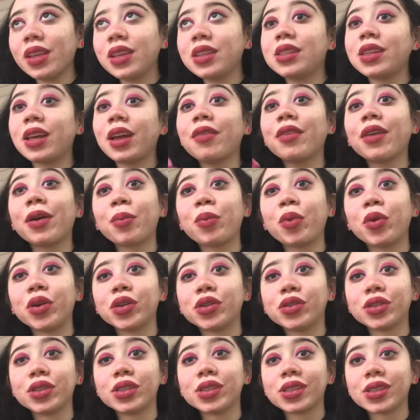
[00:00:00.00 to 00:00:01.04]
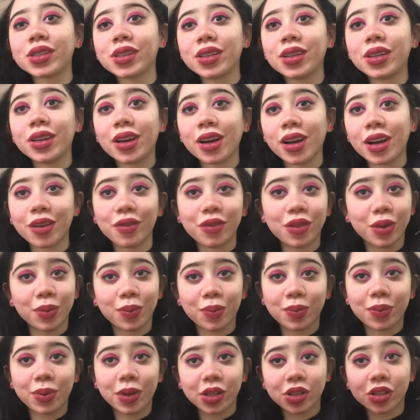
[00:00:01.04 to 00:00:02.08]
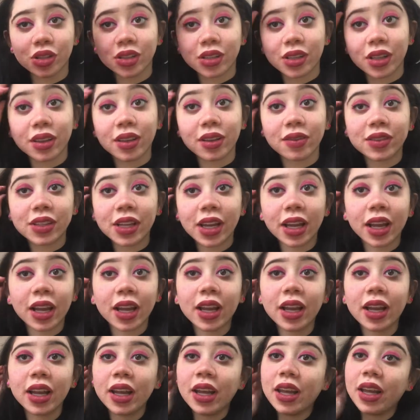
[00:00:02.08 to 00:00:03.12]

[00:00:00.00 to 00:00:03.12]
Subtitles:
So they have like portraits of the pictures that they've taken,